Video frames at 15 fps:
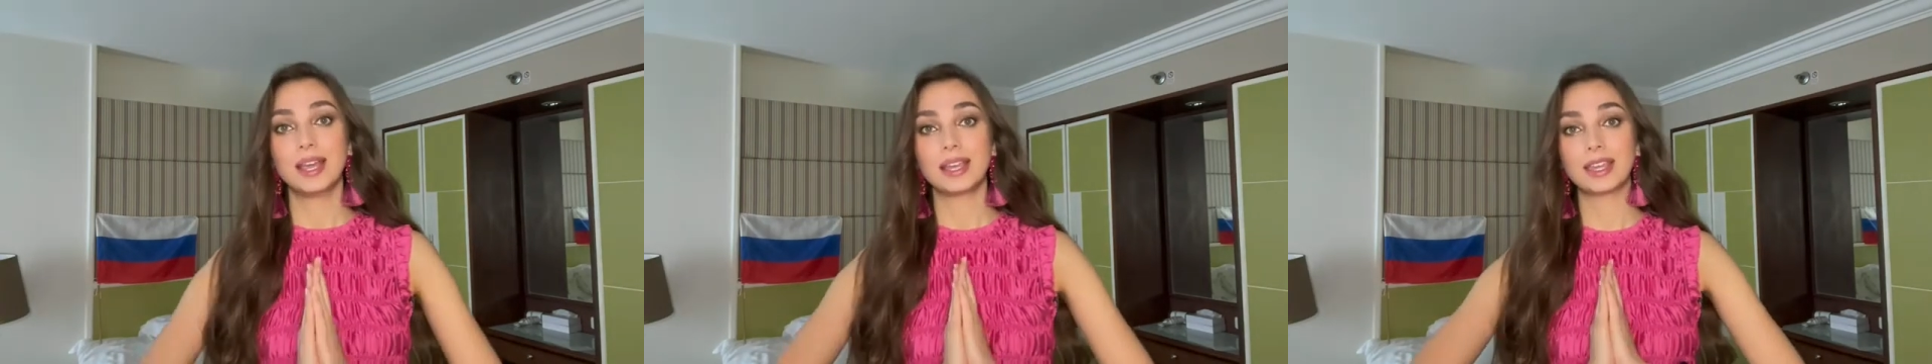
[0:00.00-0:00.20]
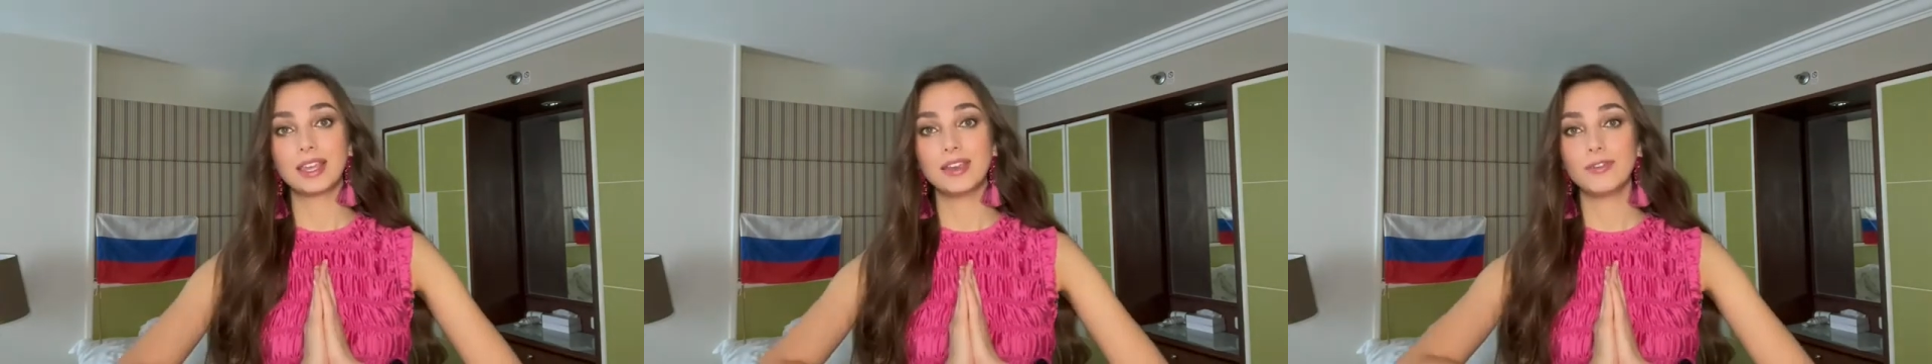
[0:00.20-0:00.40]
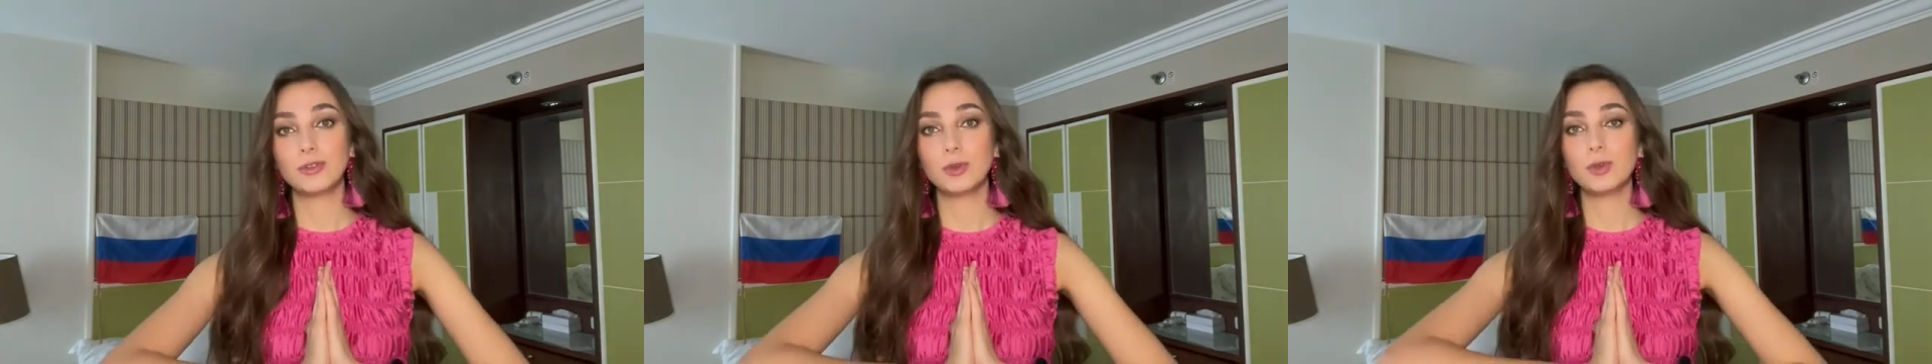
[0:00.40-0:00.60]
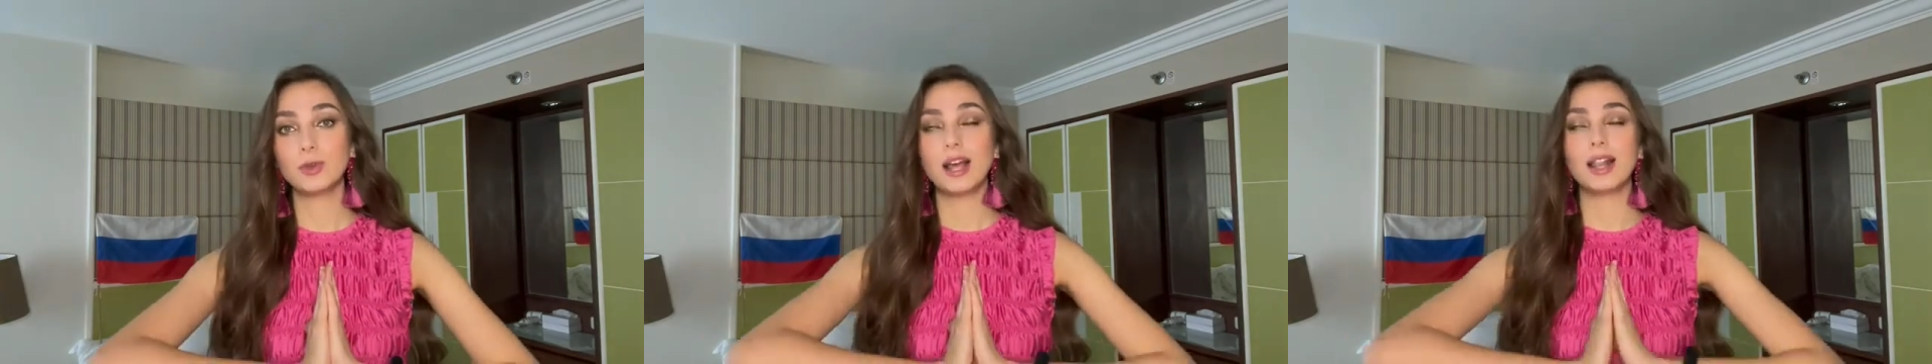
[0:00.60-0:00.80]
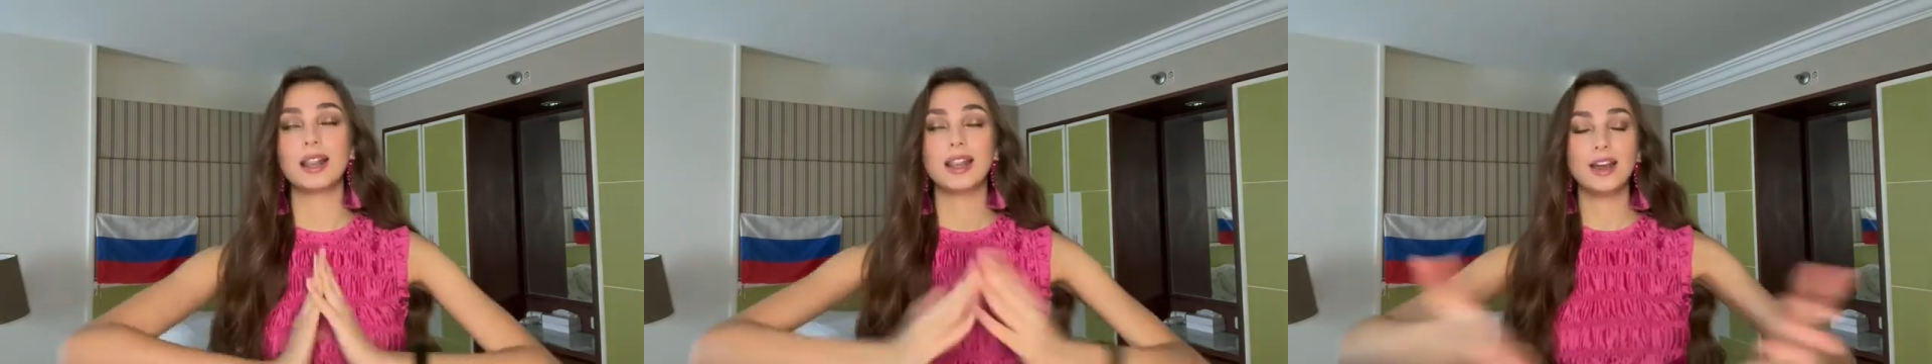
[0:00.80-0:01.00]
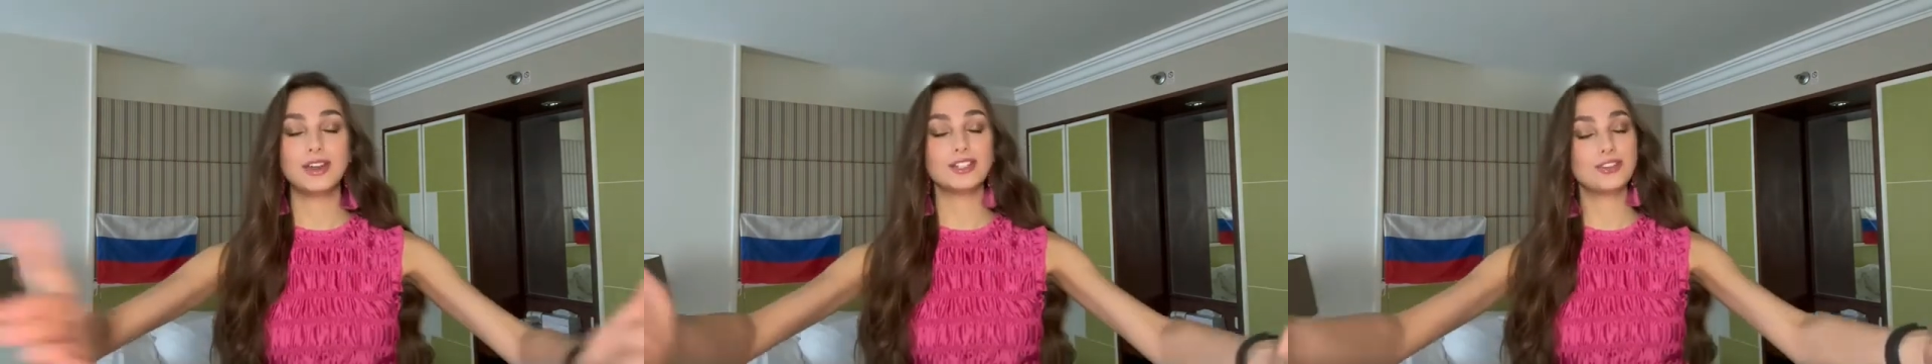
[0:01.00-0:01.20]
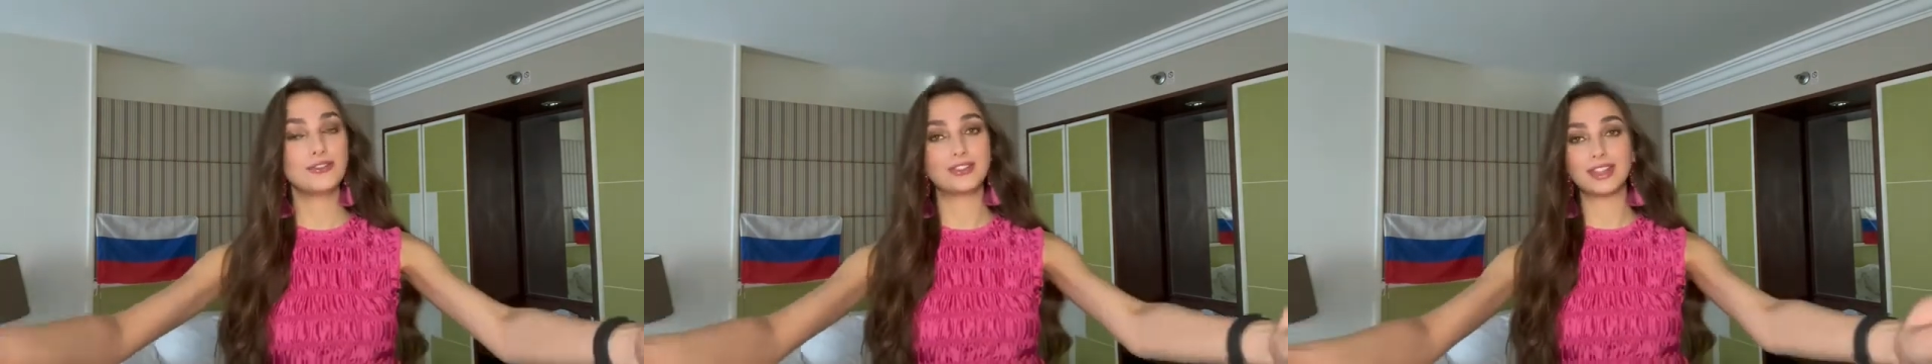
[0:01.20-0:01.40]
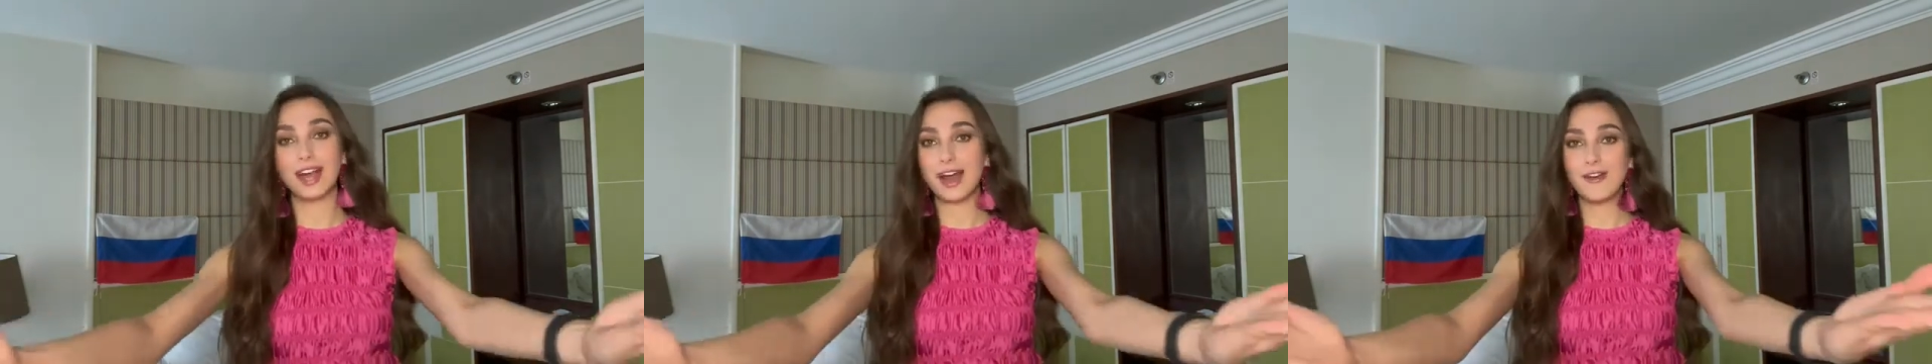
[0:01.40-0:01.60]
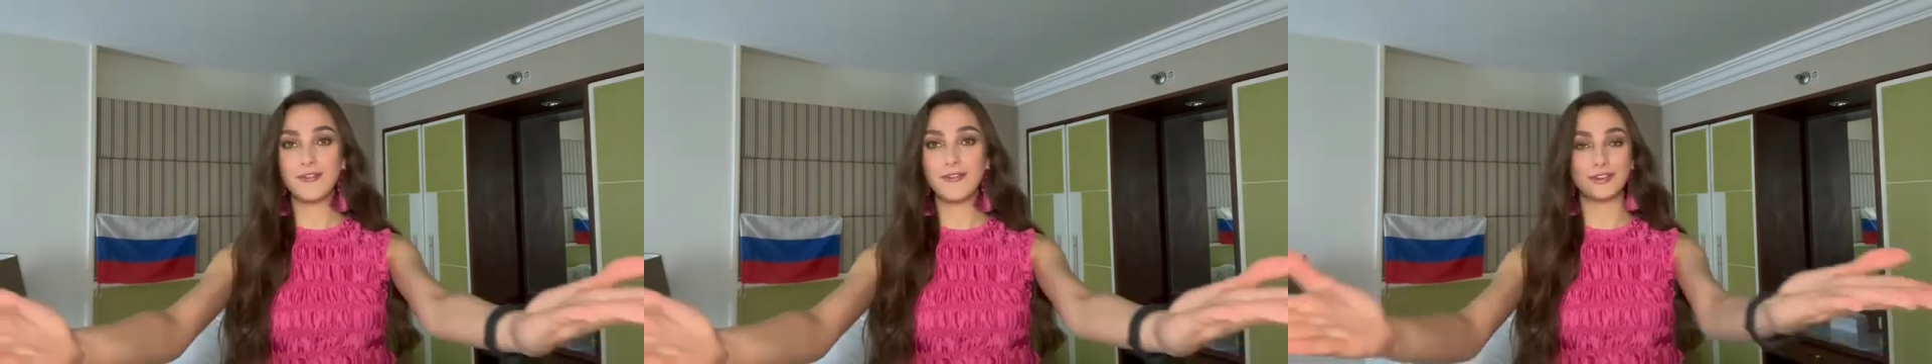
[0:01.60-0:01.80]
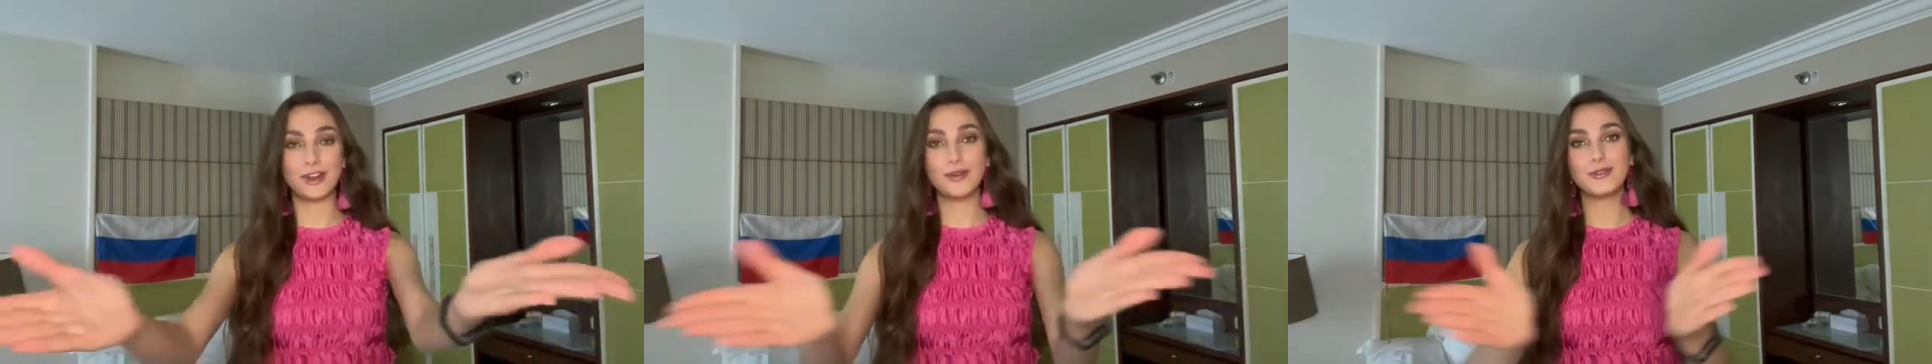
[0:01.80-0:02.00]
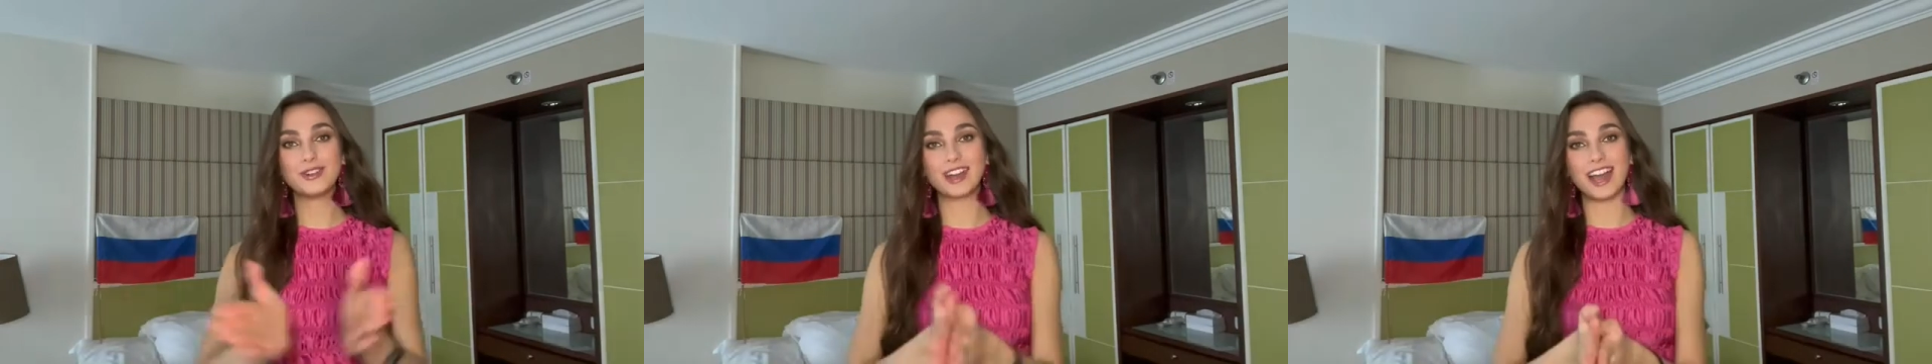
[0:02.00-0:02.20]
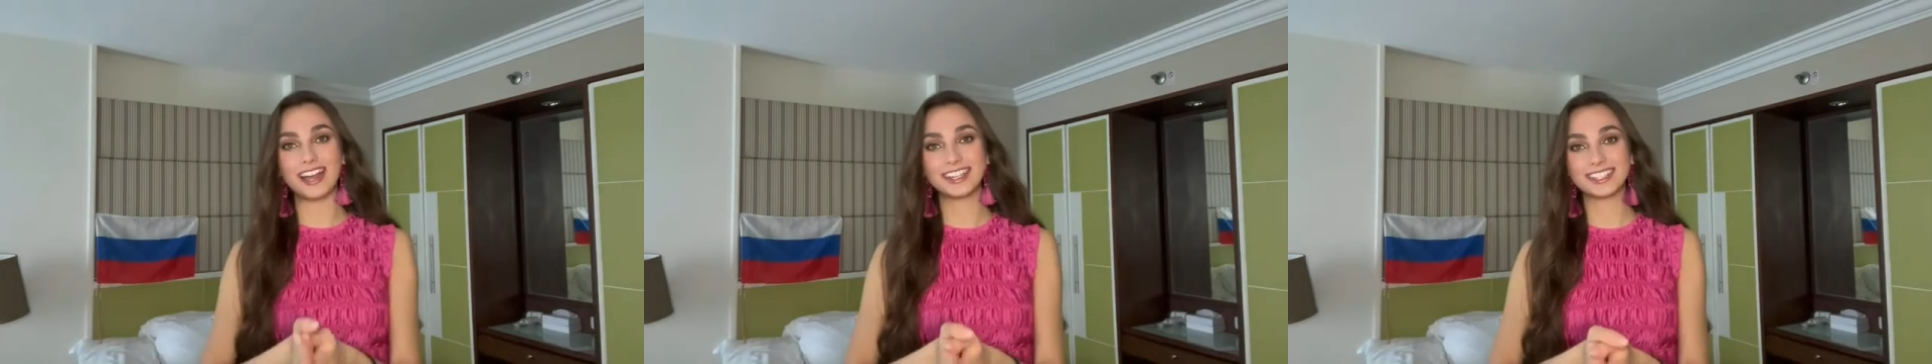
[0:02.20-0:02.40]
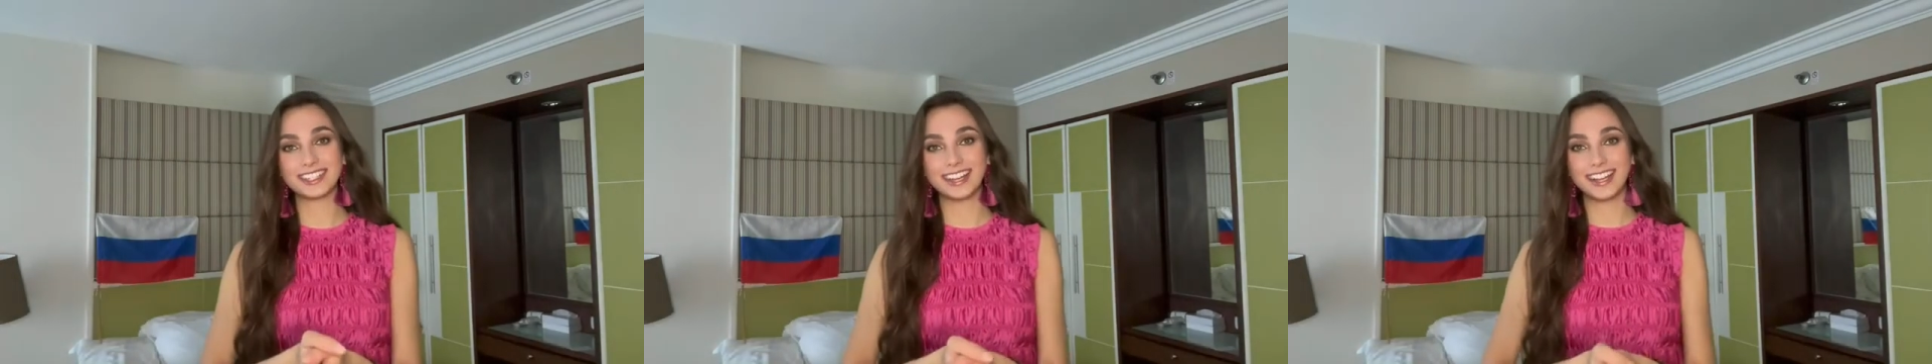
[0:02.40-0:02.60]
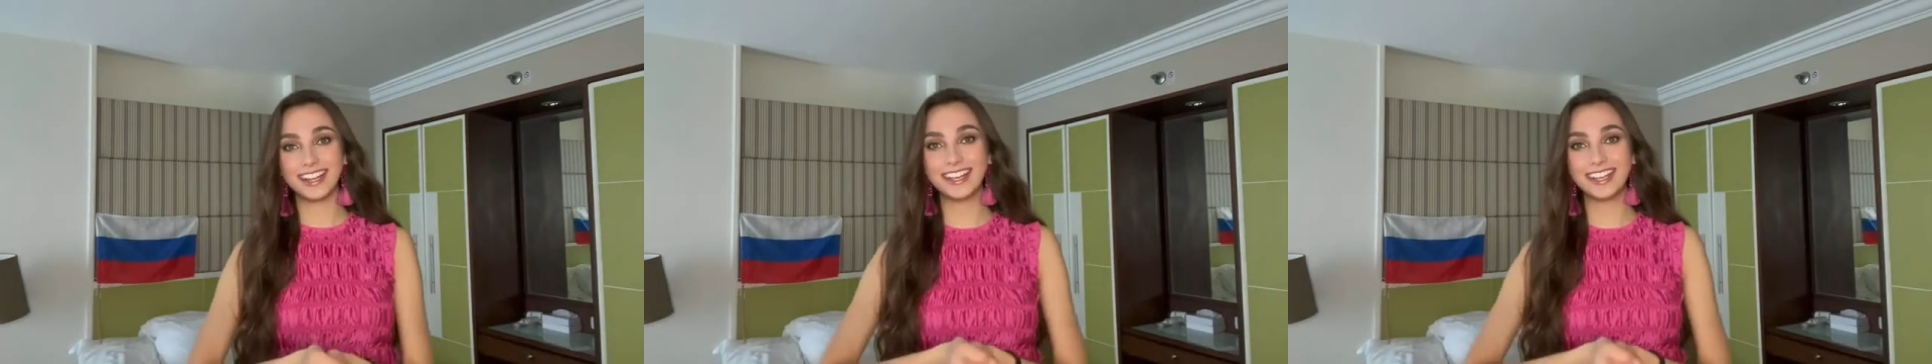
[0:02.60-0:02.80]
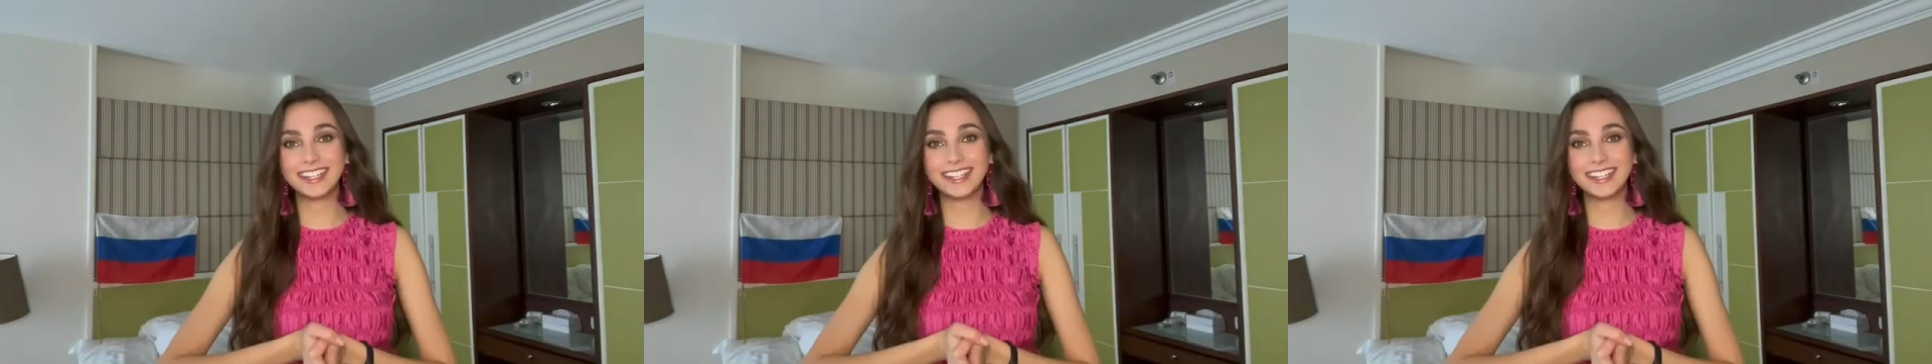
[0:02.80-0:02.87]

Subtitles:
Give you a lot of love from Russia.